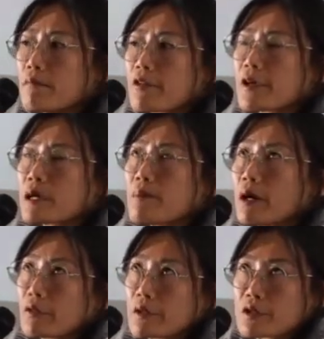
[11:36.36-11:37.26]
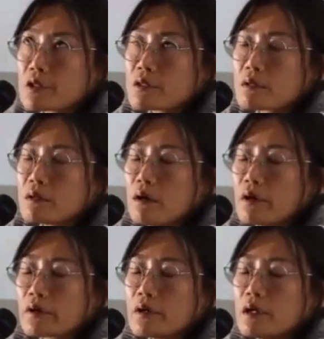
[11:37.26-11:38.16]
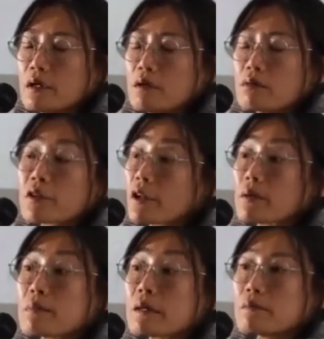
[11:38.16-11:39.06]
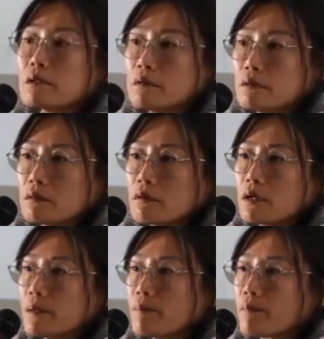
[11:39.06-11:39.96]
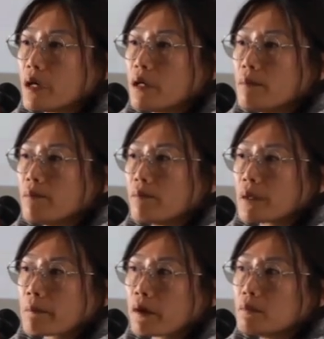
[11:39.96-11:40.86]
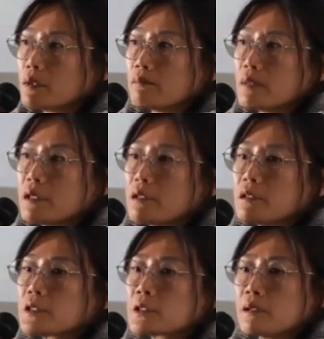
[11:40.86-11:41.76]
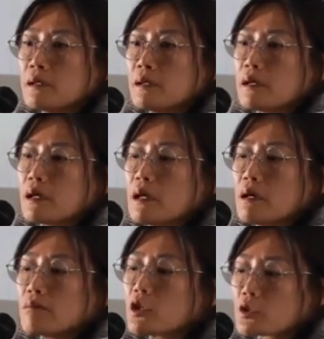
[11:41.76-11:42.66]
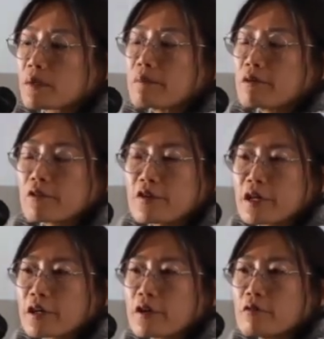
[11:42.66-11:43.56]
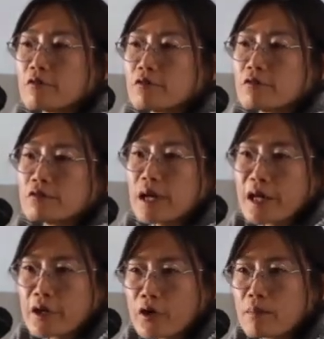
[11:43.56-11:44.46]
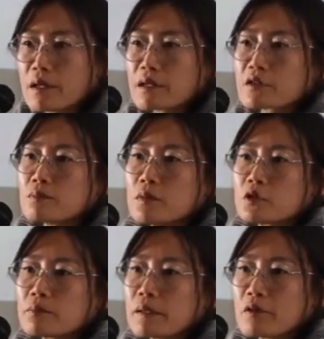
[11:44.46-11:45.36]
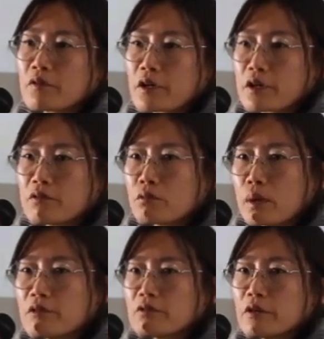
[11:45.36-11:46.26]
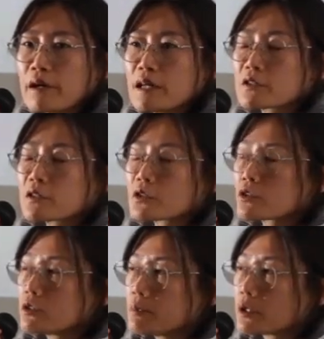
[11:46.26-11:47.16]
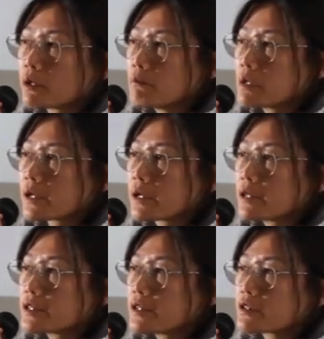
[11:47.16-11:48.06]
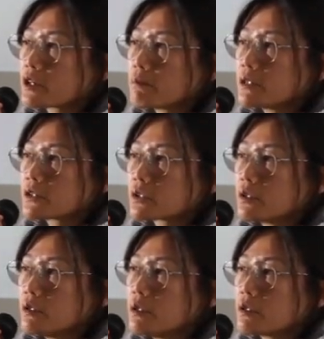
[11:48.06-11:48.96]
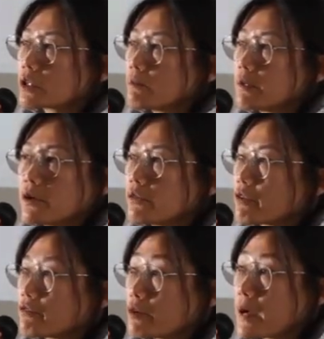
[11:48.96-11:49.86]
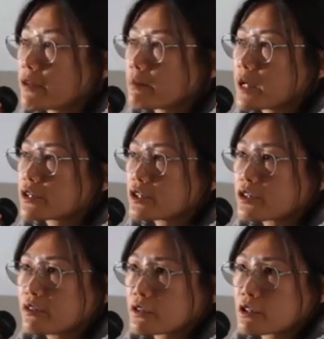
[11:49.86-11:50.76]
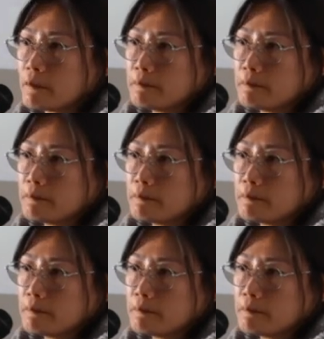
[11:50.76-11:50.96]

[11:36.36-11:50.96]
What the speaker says: think about this on with other people, right? The problem is most people think of economics, most people think of welfare as a super complicated topic only for mathematicians.